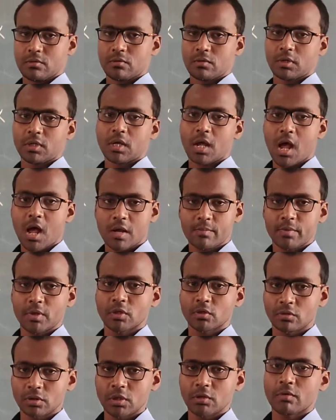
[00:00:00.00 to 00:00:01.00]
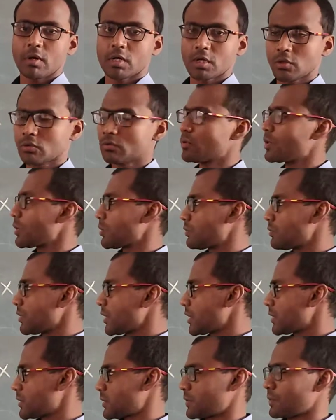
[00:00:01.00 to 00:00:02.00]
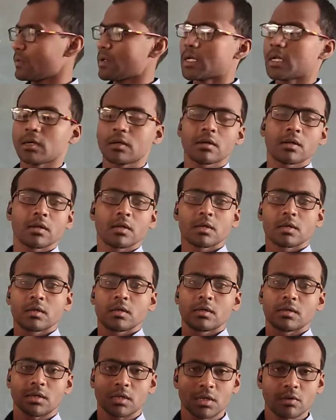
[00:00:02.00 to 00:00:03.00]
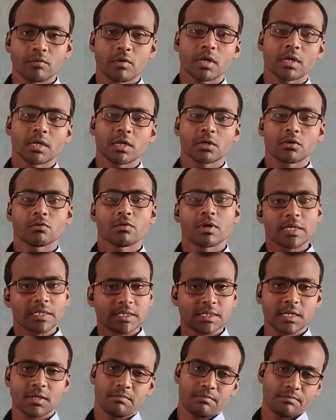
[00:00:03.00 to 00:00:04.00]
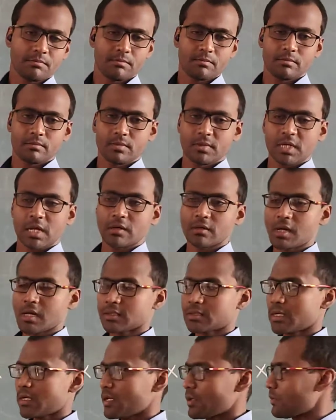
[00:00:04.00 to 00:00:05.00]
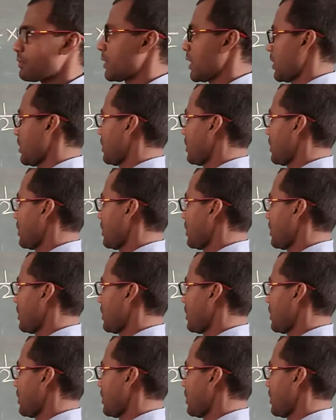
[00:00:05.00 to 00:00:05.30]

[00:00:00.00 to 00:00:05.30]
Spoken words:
Okay, half into d1 into d2 in a square, d1 d2 are same, diagonals are equal.